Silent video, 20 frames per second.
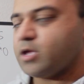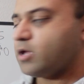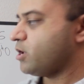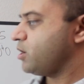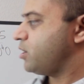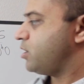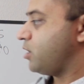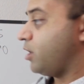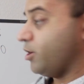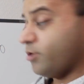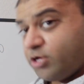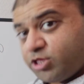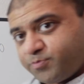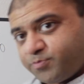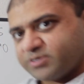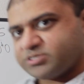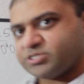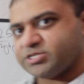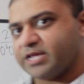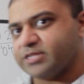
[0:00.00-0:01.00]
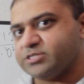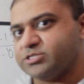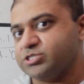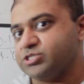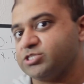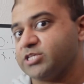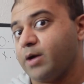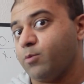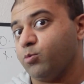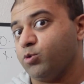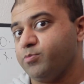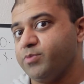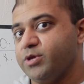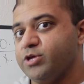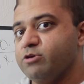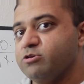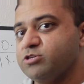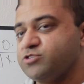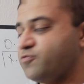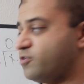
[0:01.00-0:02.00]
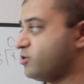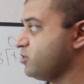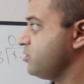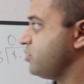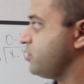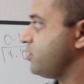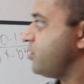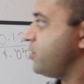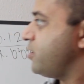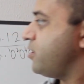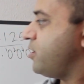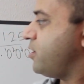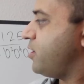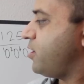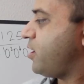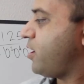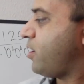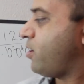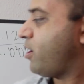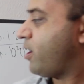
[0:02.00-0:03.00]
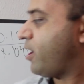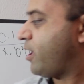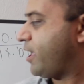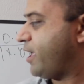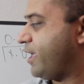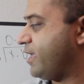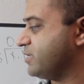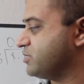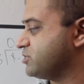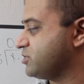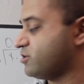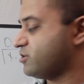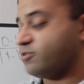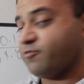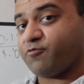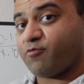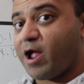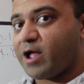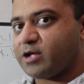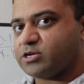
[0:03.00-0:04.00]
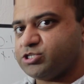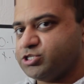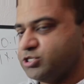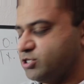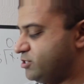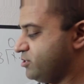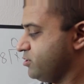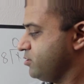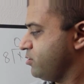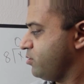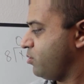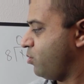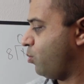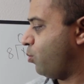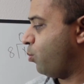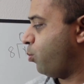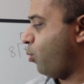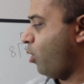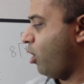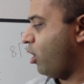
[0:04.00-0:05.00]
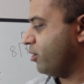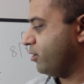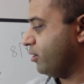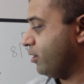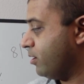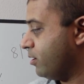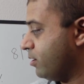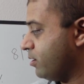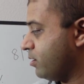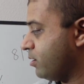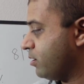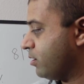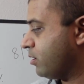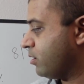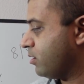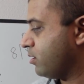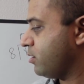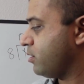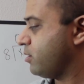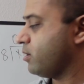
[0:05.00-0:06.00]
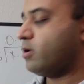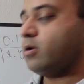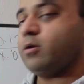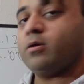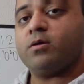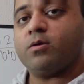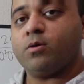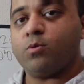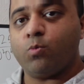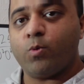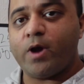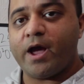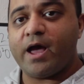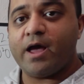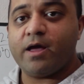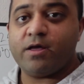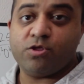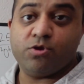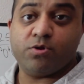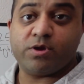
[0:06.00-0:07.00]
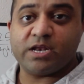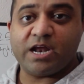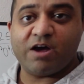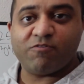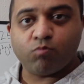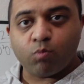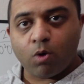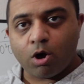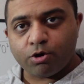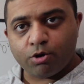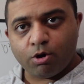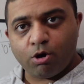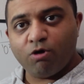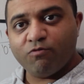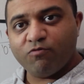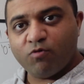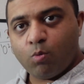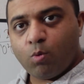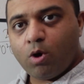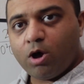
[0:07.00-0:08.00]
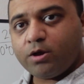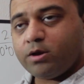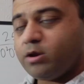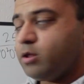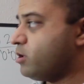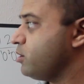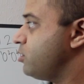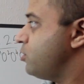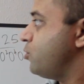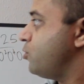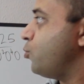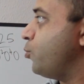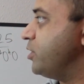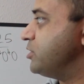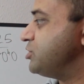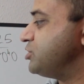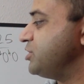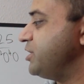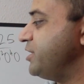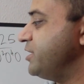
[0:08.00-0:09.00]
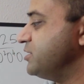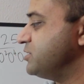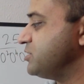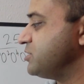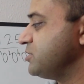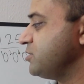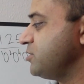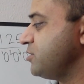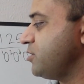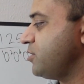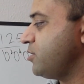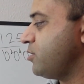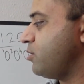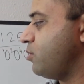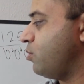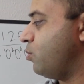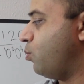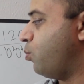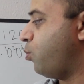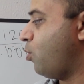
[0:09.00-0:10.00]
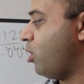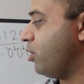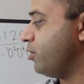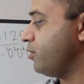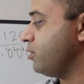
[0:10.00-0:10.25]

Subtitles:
Another percentage that would be useful is the fraction 1, where you can have 1/1, which is 1